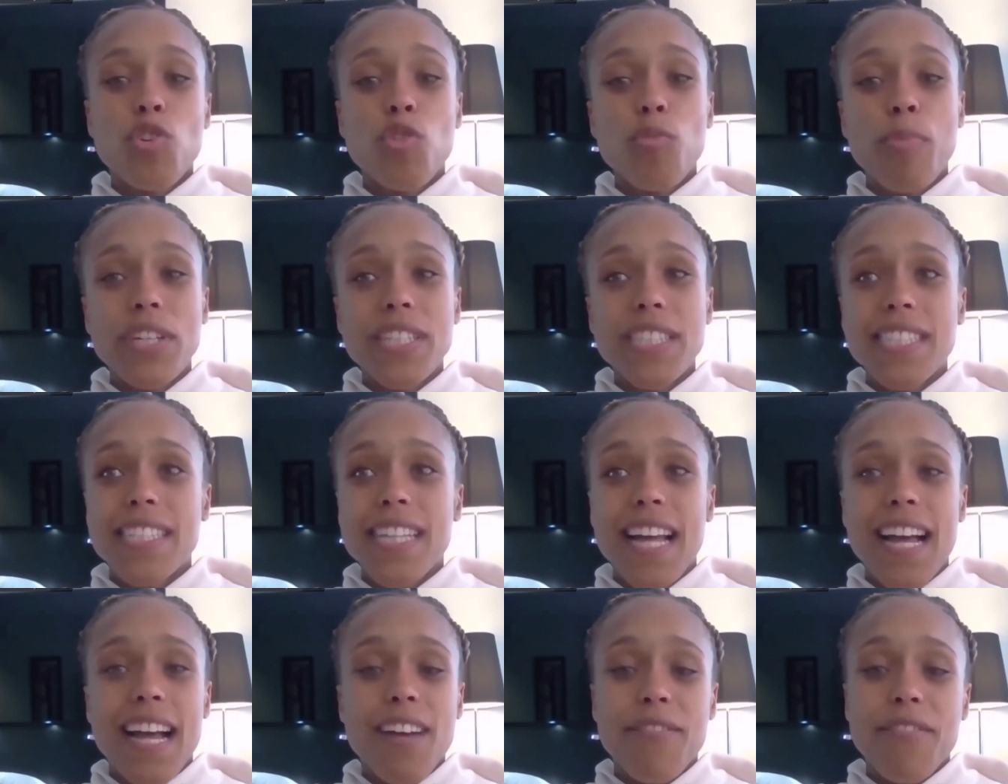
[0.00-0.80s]
two
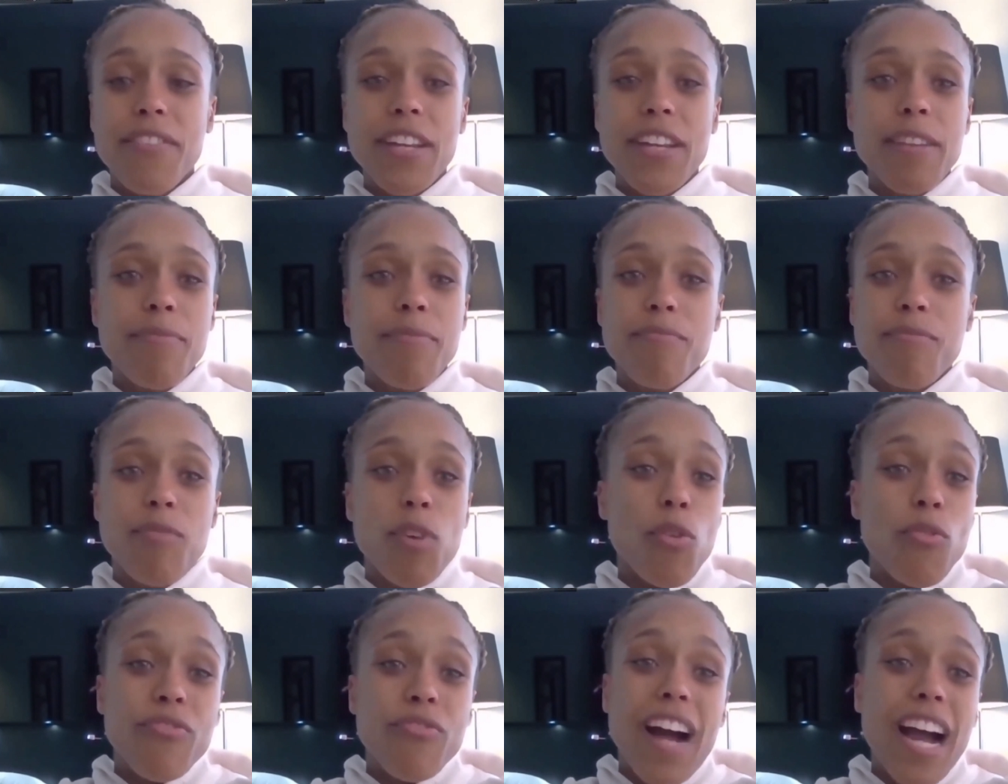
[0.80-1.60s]
points down three
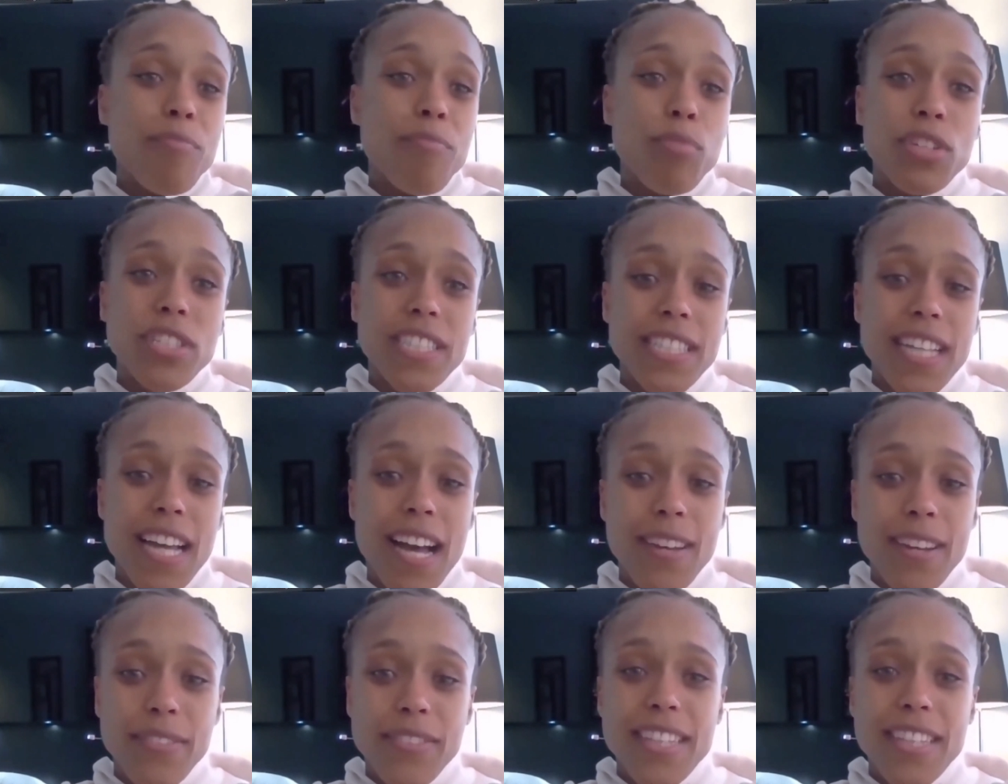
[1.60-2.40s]
four five points
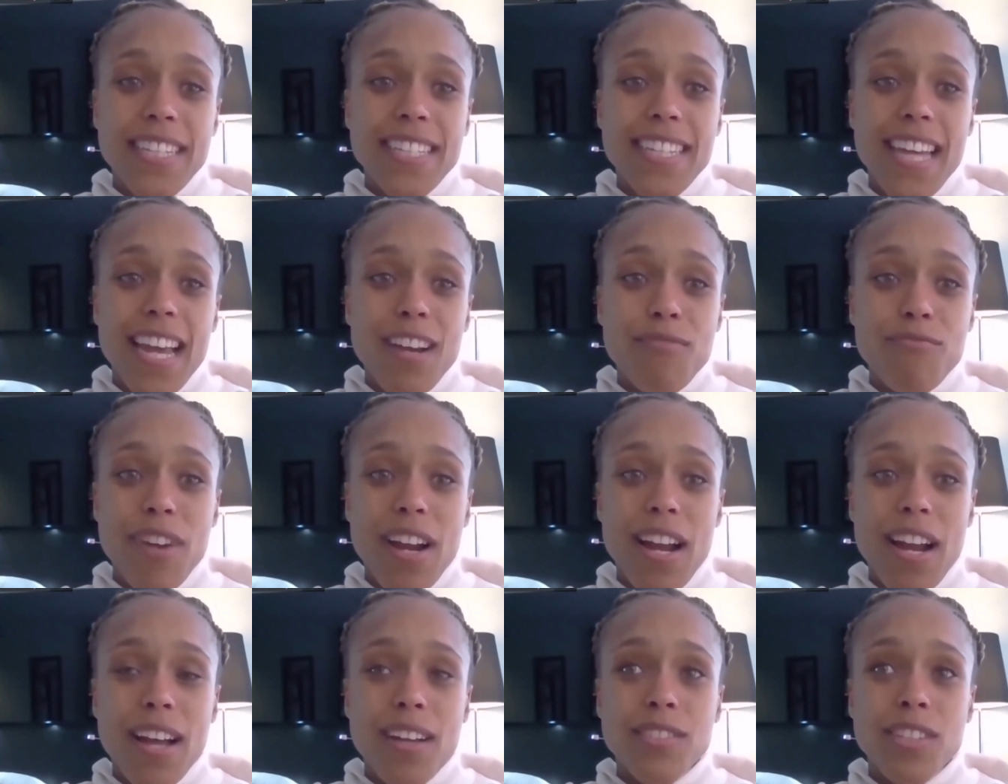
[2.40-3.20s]
down after the second
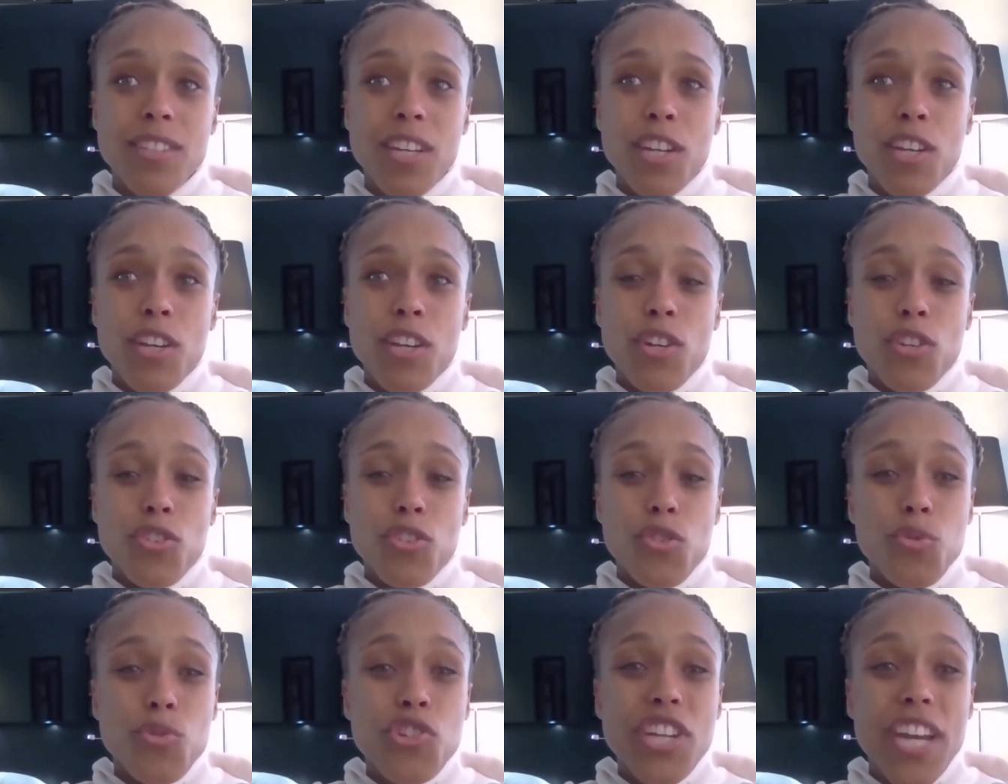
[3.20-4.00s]
round
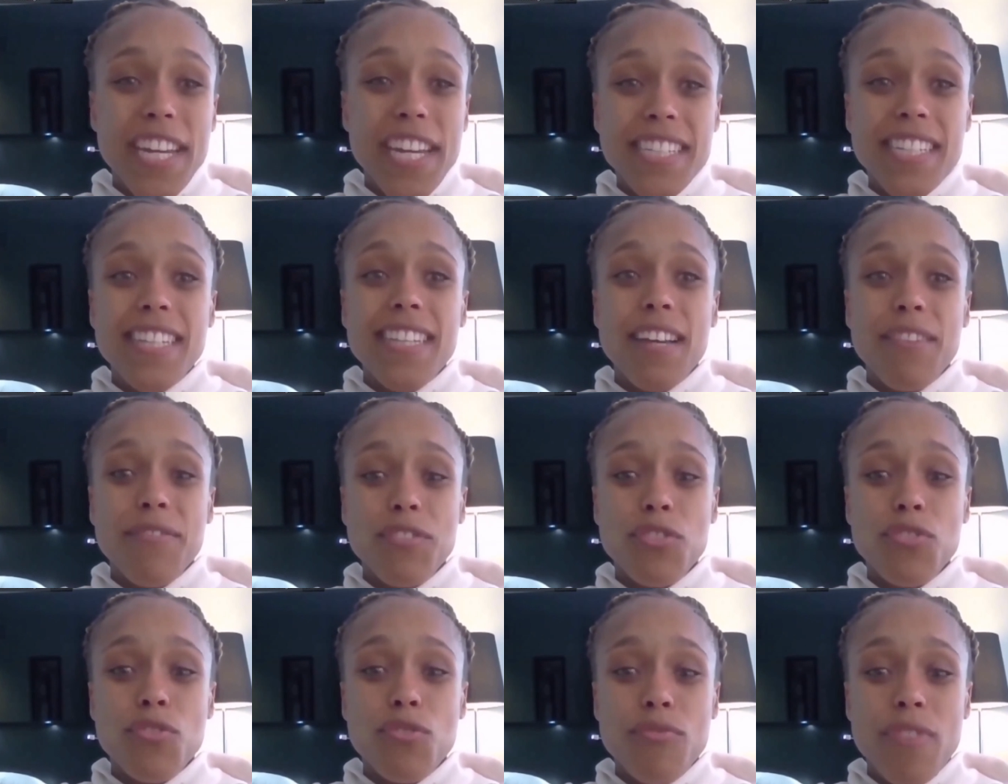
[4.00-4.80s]
you chasing
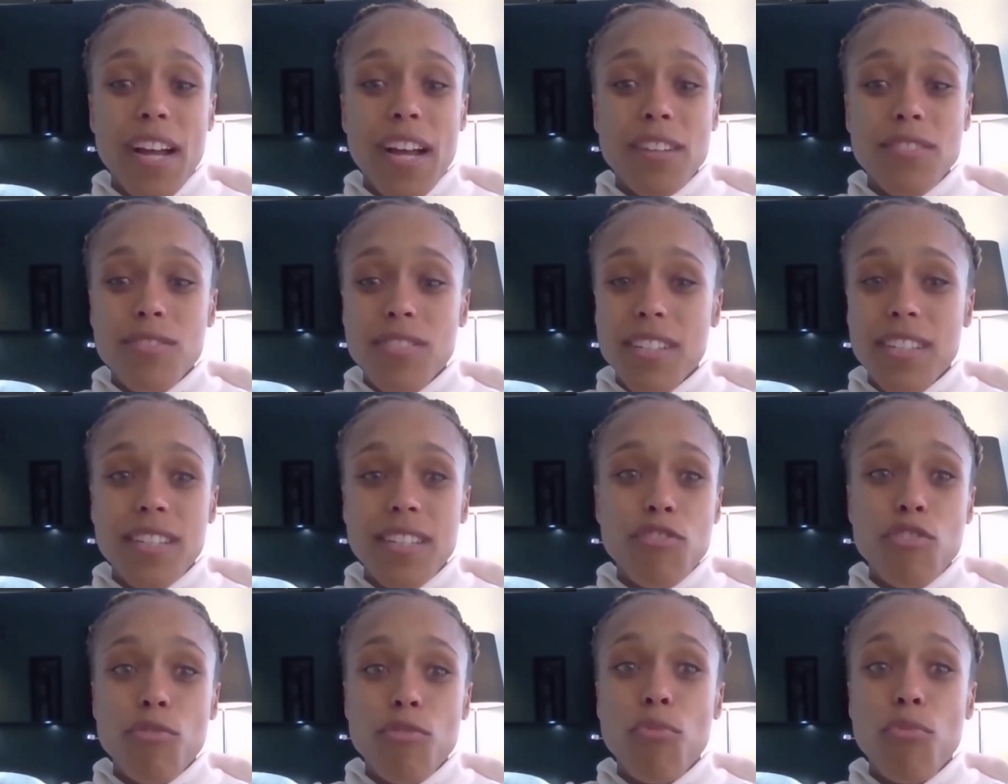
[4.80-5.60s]
that for two rounds
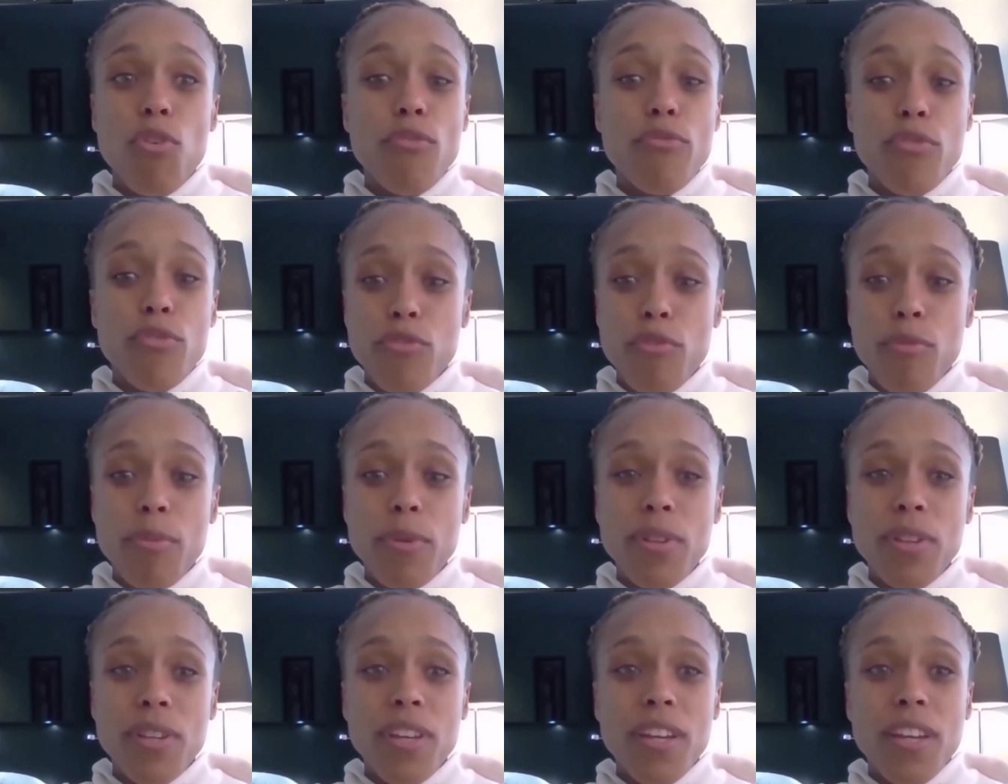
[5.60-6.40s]
leaves you more
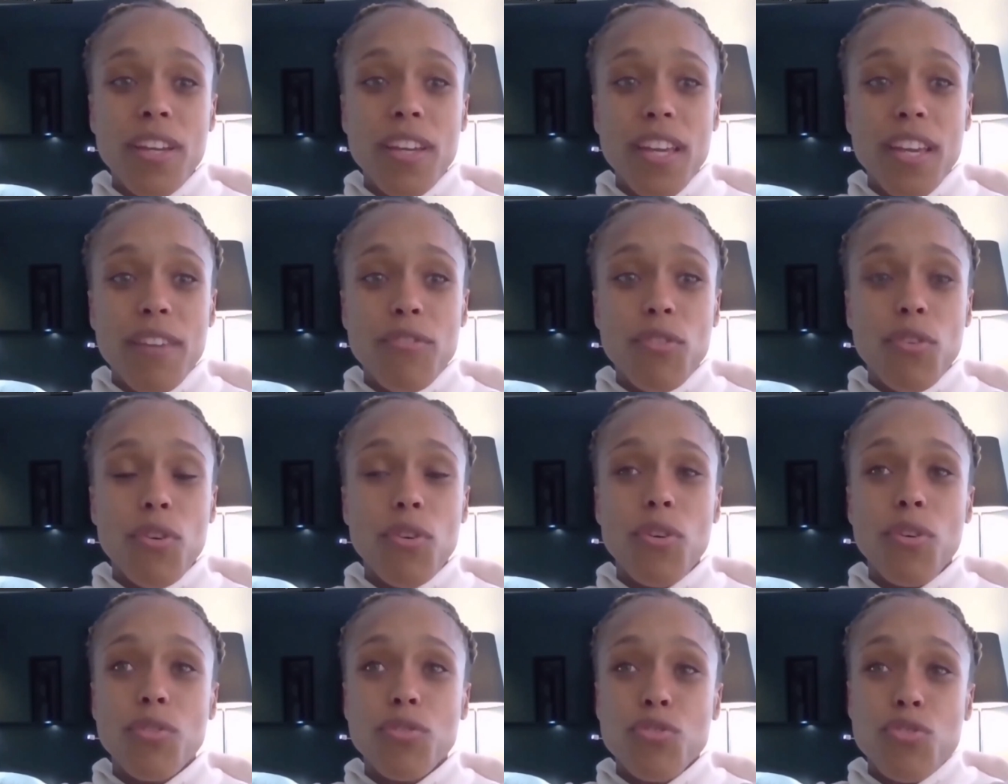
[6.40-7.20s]
vulnerable if
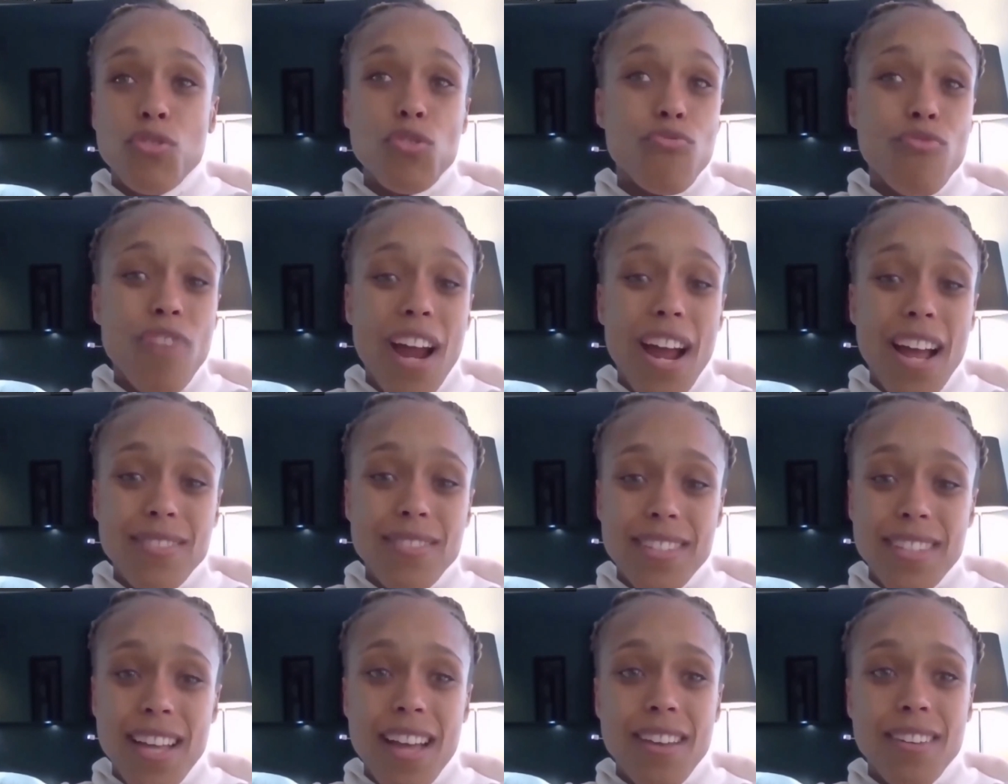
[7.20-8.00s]
you're two
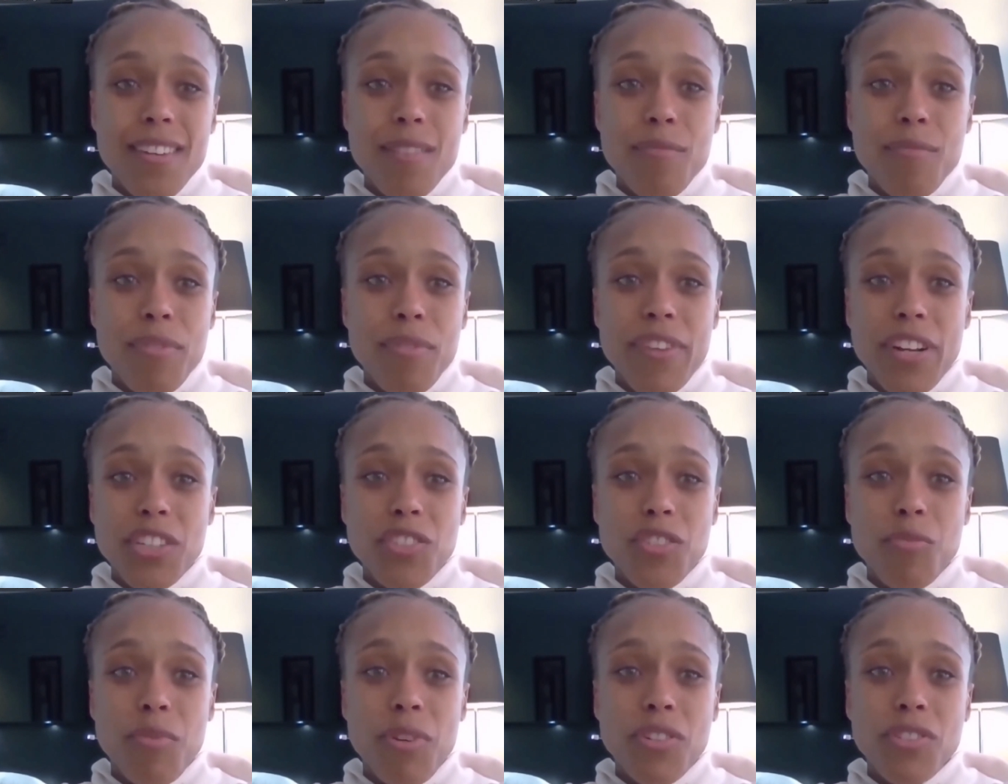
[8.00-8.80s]
rounds down in
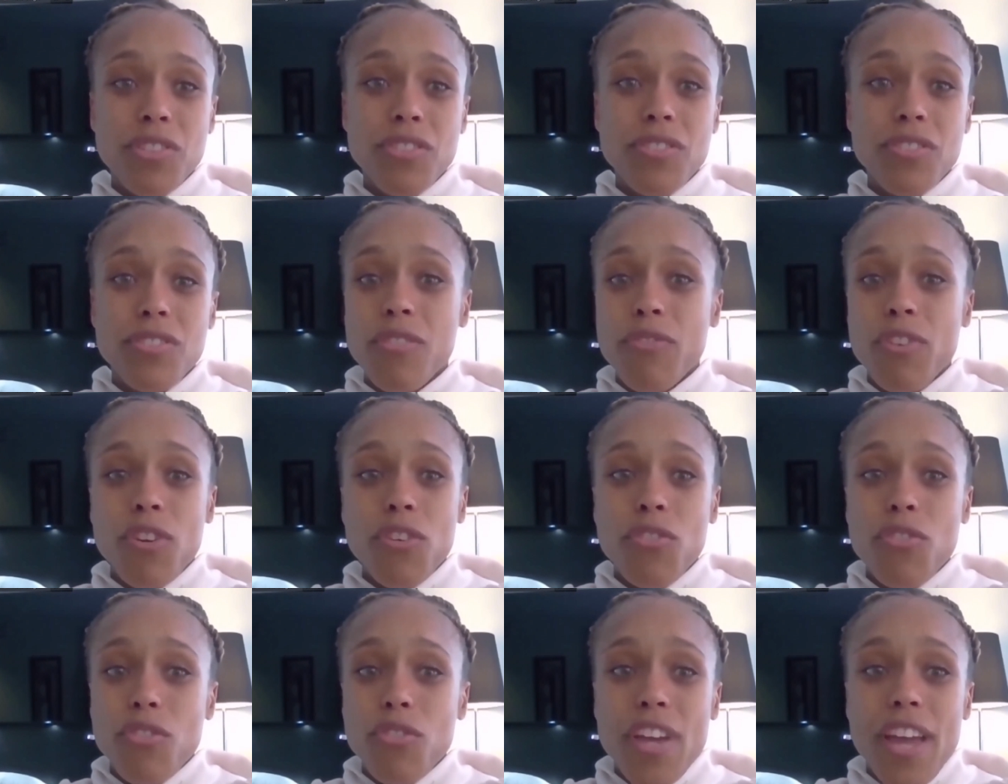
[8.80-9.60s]
professional boxing you've
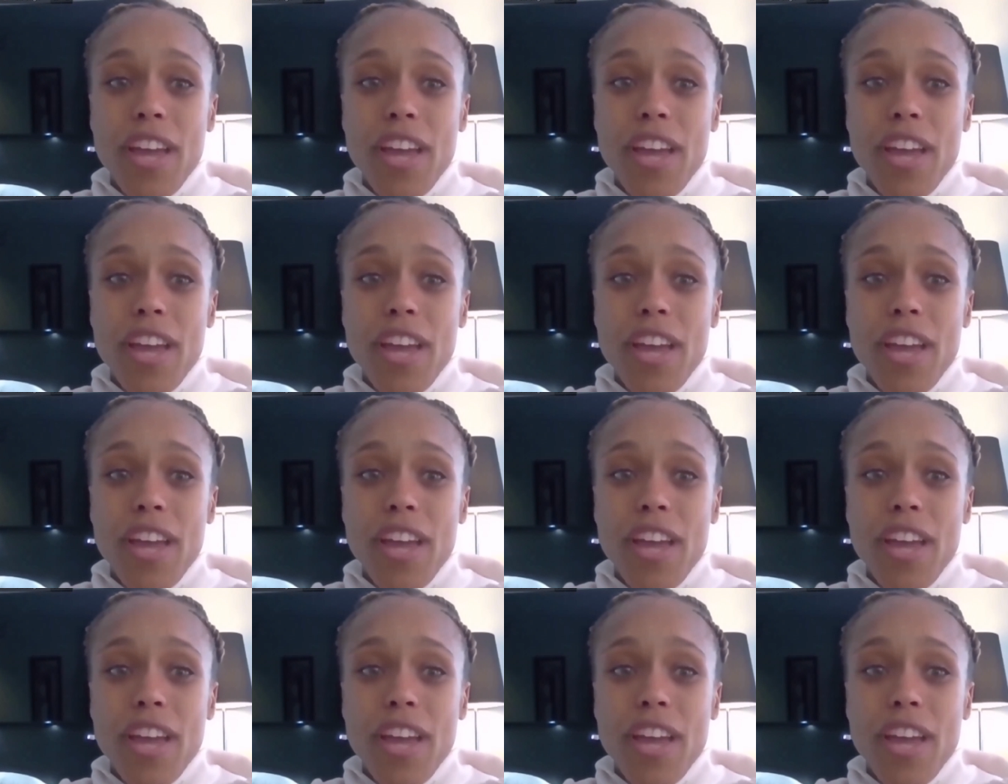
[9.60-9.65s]
got